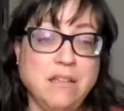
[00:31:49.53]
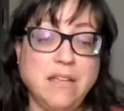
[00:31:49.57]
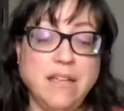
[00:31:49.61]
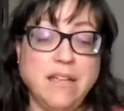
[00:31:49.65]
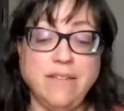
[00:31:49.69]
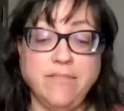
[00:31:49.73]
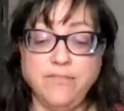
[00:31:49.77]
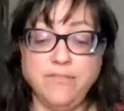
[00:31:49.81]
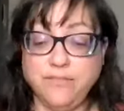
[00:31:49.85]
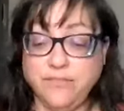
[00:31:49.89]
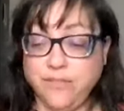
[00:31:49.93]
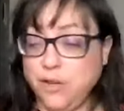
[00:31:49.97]

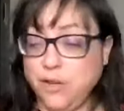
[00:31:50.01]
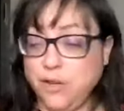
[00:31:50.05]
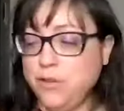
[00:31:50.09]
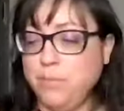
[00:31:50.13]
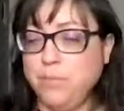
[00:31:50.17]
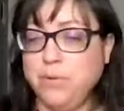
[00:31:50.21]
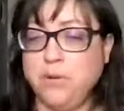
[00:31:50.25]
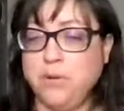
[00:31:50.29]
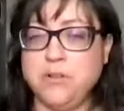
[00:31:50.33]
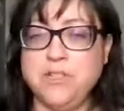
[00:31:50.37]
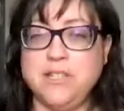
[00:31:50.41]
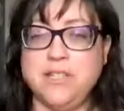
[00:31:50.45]
if you're the
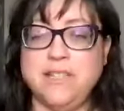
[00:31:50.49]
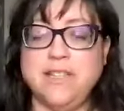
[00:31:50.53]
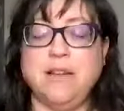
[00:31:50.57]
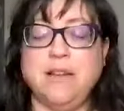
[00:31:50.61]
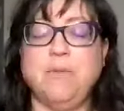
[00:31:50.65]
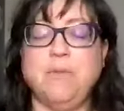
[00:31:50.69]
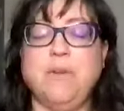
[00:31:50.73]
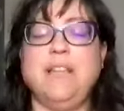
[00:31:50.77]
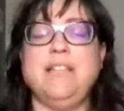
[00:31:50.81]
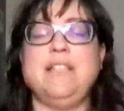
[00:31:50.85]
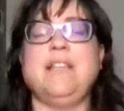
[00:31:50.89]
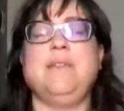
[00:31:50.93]
person that
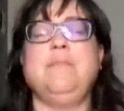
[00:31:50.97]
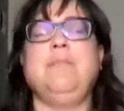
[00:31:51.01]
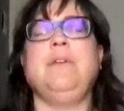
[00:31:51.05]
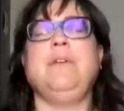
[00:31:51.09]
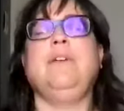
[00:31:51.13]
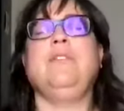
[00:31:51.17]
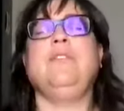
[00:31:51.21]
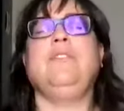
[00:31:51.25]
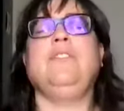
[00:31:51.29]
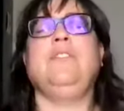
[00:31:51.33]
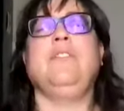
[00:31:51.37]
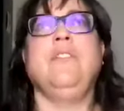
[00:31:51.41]
wakes up and
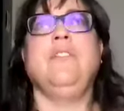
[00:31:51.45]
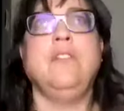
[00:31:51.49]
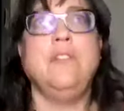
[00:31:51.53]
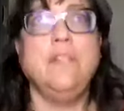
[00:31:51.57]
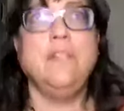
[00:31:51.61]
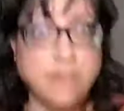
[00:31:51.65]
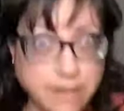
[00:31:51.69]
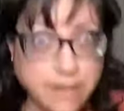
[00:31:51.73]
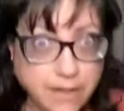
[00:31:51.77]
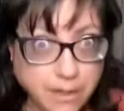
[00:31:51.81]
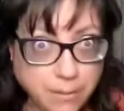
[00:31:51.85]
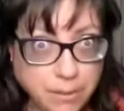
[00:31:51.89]
goes,
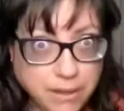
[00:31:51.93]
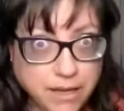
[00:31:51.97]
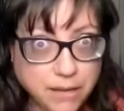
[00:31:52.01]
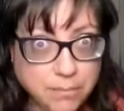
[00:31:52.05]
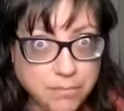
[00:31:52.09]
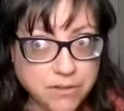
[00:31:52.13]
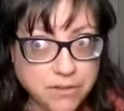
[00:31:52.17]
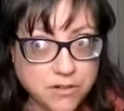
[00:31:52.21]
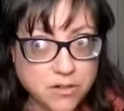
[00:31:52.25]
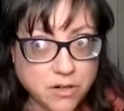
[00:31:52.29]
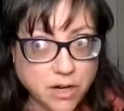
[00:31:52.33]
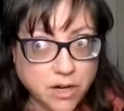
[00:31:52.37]
did I pick
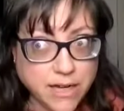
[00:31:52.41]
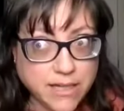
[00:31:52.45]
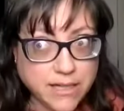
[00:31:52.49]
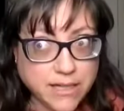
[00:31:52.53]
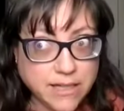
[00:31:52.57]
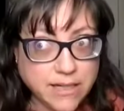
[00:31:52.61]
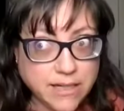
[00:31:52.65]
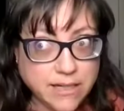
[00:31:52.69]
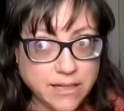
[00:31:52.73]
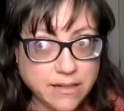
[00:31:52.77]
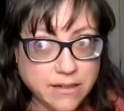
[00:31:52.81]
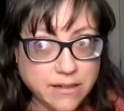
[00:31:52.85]
up the dry cleaning?